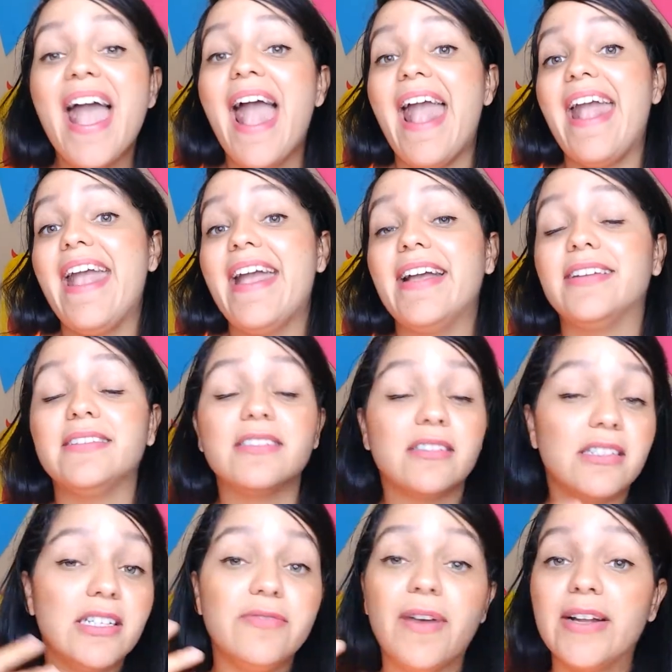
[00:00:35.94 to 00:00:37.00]
And
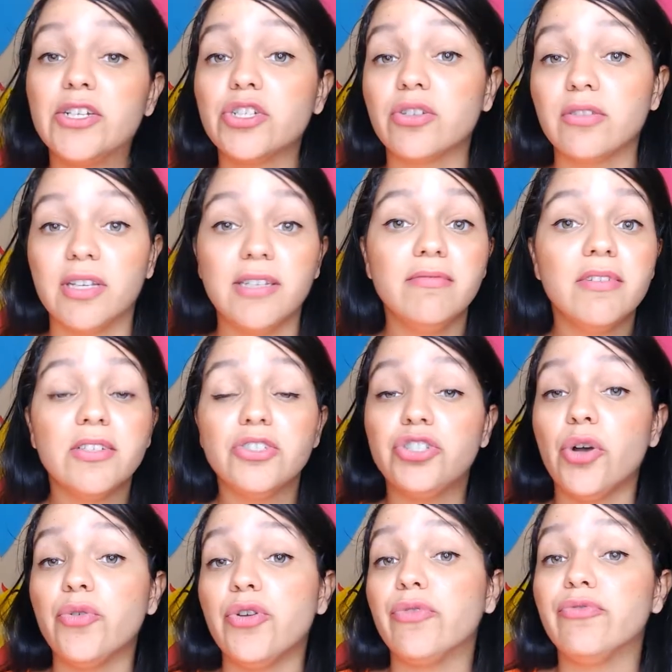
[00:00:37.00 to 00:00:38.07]
eventually,
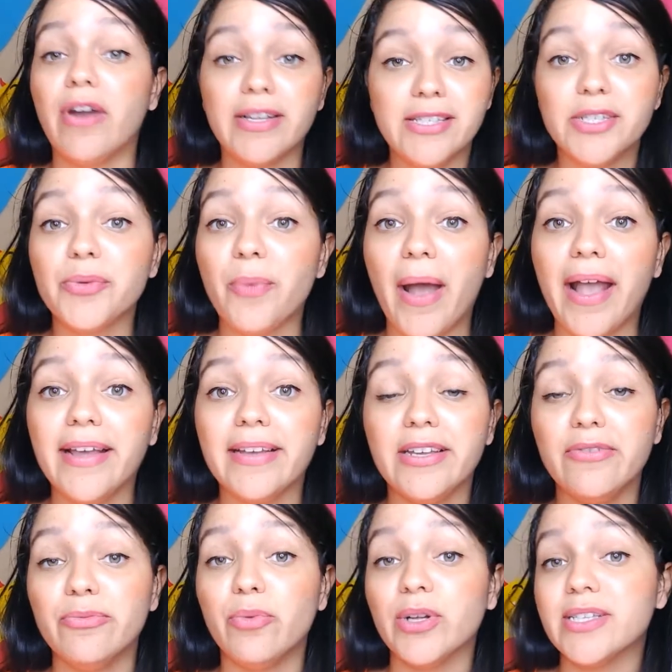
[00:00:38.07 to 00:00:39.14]
Jonah runs away.
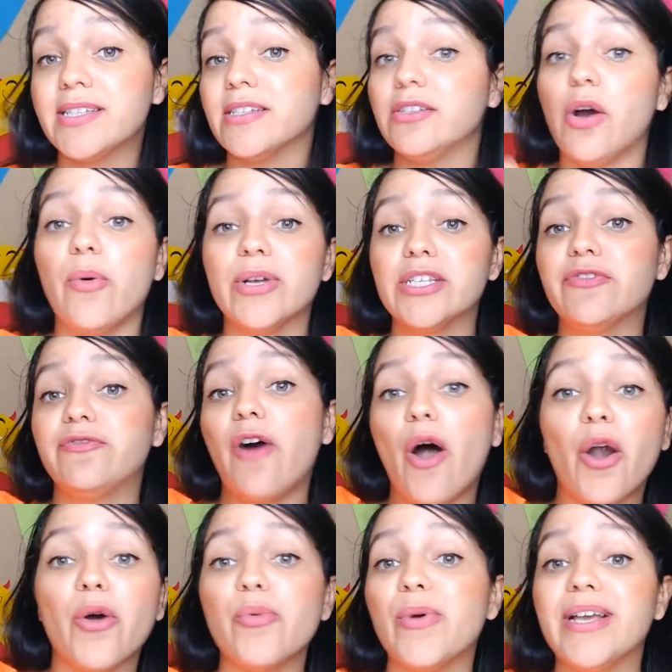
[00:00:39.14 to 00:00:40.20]
He wants to go as
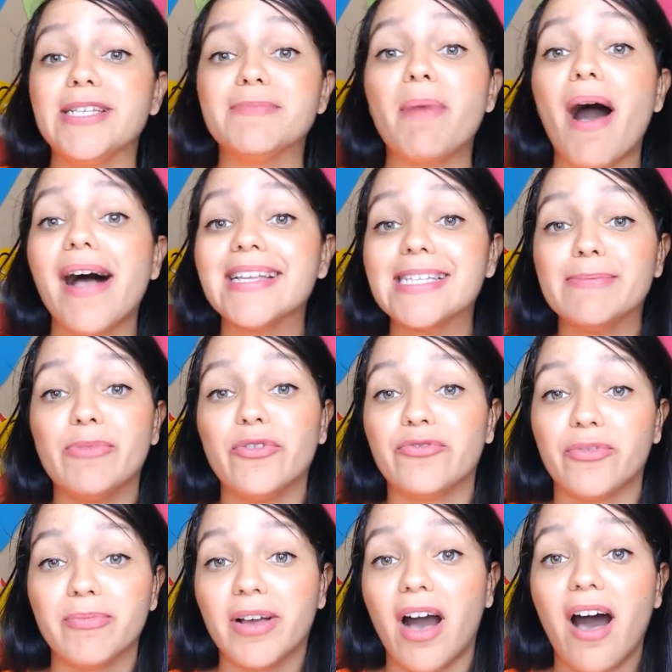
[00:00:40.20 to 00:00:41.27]
far away as possible
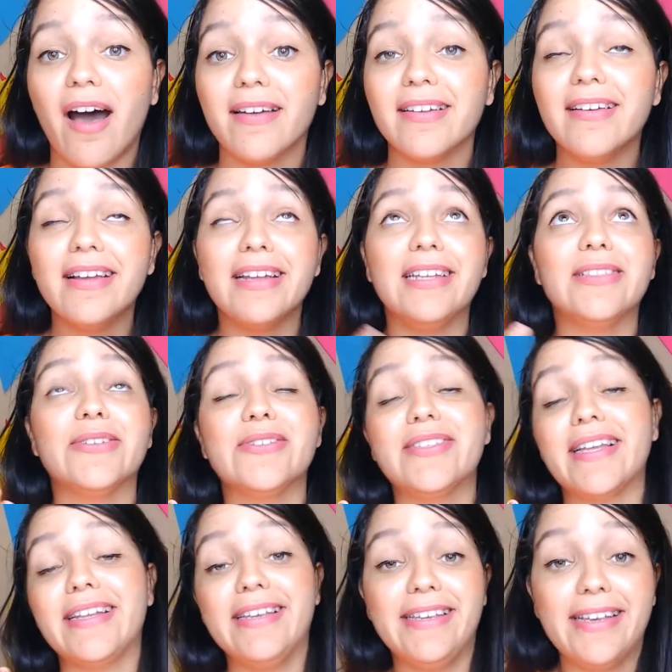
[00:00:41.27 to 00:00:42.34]
from God. He learns
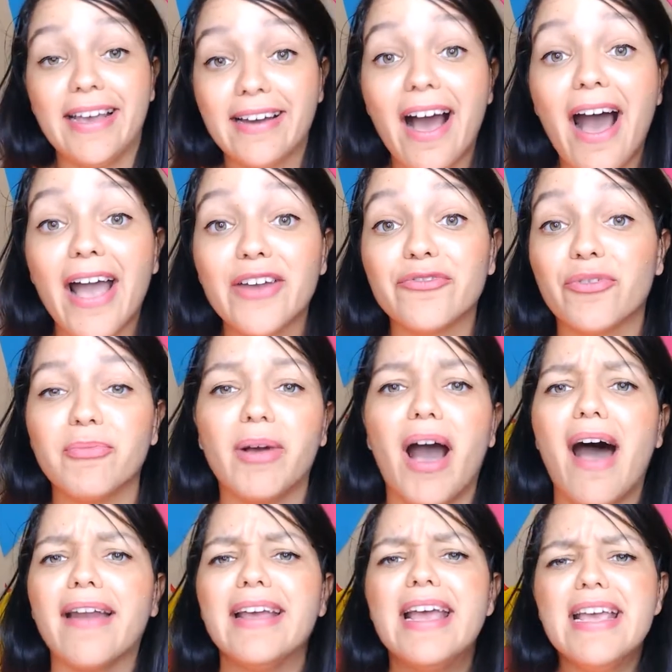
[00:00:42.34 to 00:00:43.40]
that he can't hide from
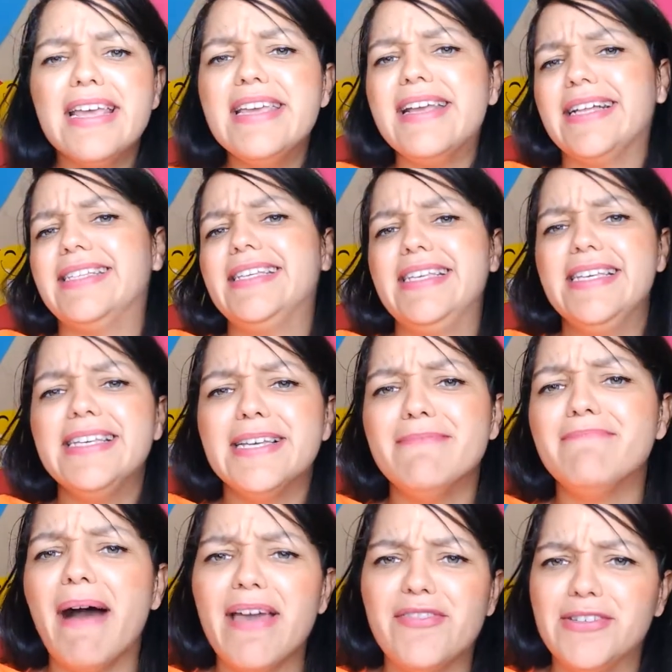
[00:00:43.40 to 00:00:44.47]
God. He gets eaten
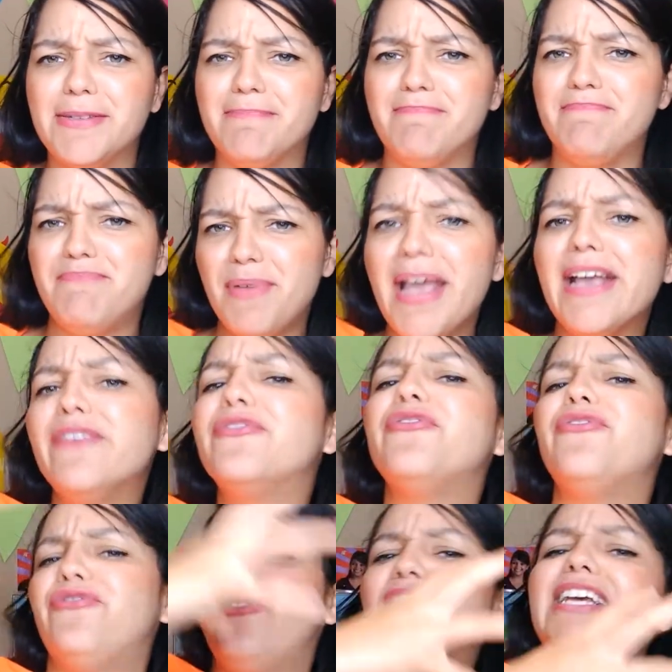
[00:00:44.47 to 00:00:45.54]
by this big
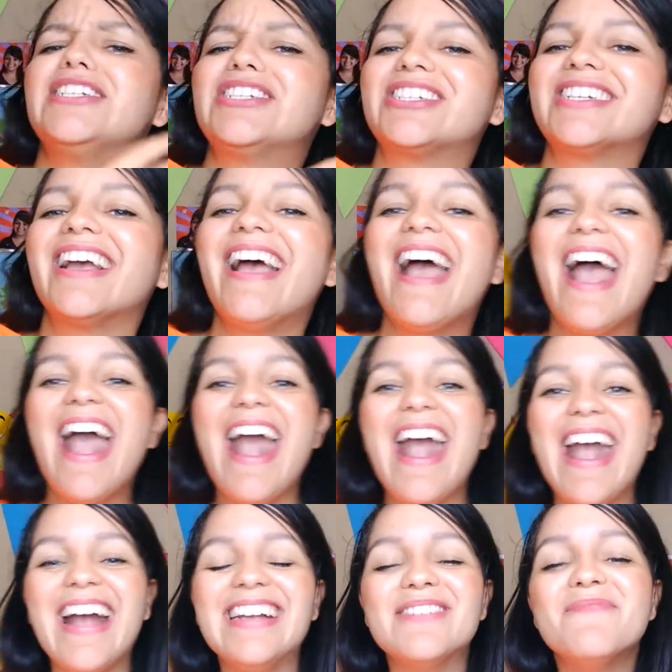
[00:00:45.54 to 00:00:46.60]
fish,
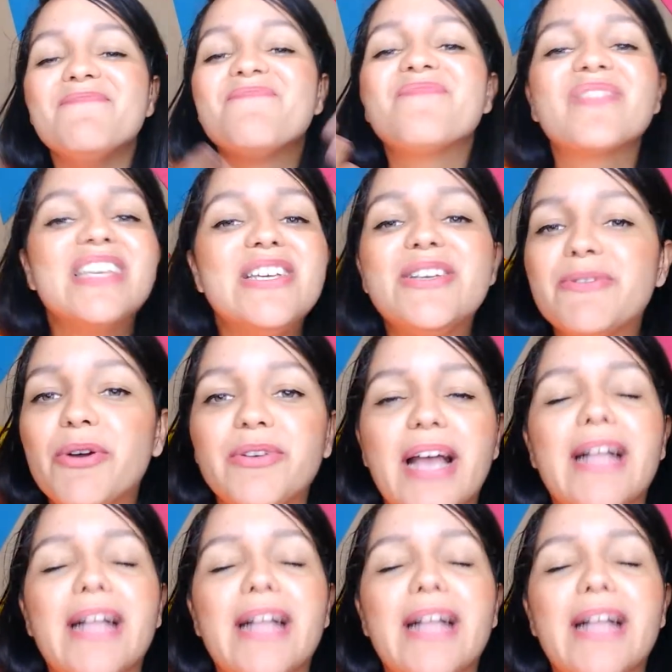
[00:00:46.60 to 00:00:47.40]
and he